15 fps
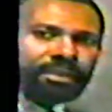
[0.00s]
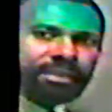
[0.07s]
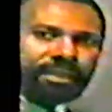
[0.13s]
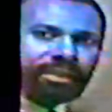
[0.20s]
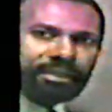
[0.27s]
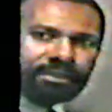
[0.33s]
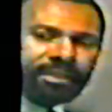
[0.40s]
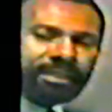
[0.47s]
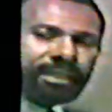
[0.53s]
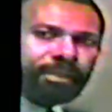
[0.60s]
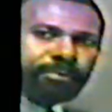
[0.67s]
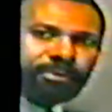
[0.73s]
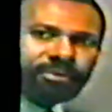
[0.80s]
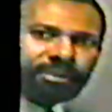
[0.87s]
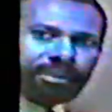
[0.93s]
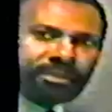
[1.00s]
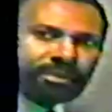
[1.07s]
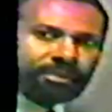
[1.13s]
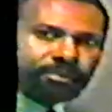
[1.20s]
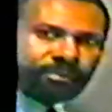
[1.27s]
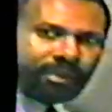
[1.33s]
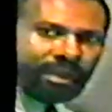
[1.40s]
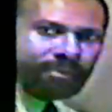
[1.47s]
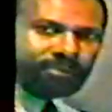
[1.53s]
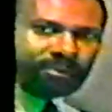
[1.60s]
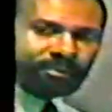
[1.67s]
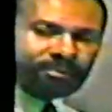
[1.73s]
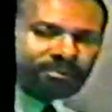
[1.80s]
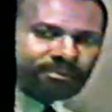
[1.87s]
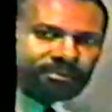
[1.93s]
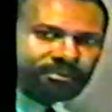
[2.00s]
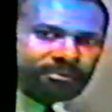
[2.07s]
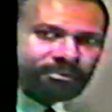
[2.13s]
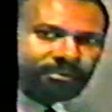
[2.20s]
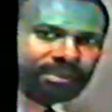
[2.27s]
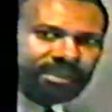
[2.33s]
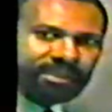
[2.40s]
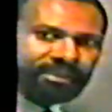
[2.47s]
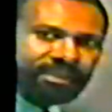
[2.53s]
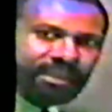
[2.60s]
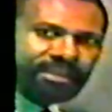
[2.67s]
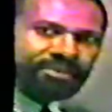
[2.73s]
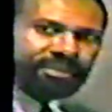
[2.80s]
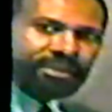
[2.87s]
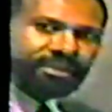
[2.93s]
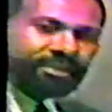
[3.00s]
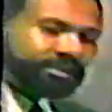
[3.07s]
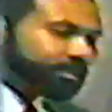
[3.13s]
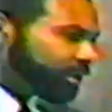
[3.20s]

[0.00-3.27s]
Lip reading: in a particular problem. But it does in this